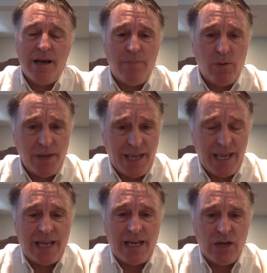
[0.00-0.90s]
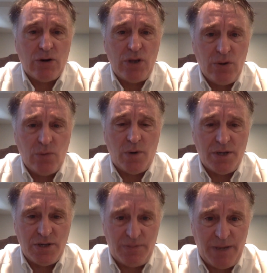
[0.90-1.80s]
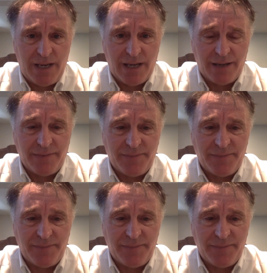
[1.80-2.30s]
but we can't hear you when you're speaking.